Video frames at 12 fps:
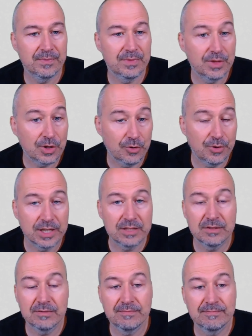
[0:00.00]

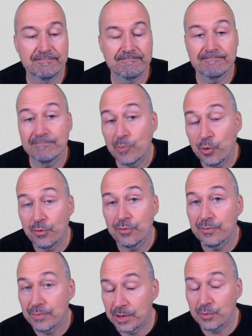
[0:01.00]
correct move.
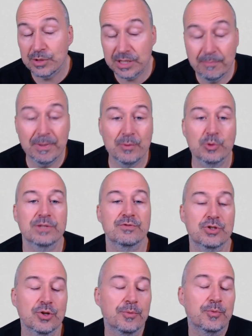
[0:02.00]
It simply would have
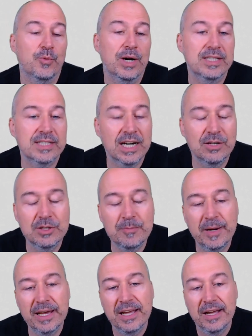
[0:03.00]
stopped white's
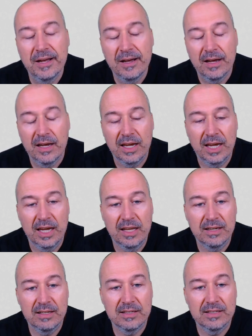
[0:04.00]
counterplay,
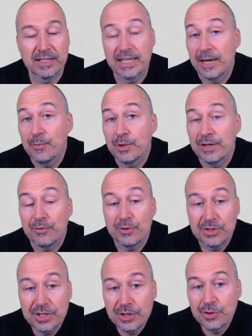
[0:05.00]
and the game would have
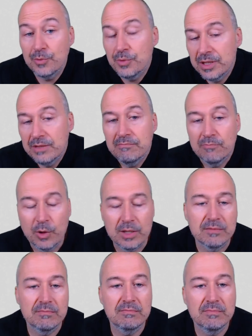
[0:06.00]
continued with, well,
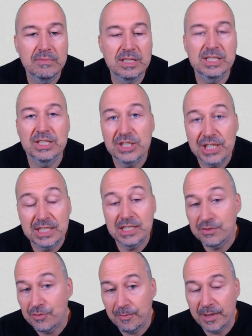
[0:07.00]
decent chances
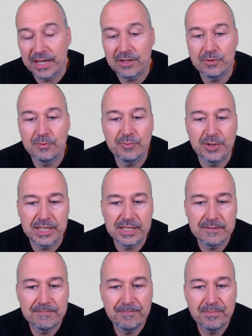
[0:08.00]
for black to press.
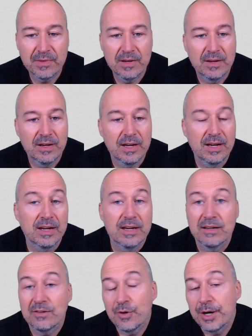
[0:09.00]

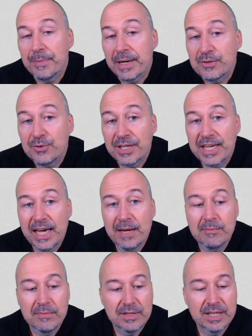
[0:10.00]
Going back to the
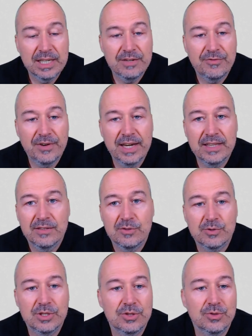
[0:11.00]
game, king f8, rook
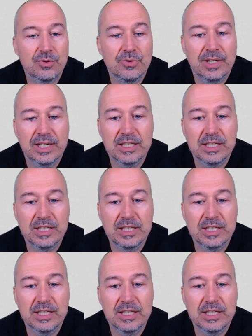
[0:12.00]
c2, and it's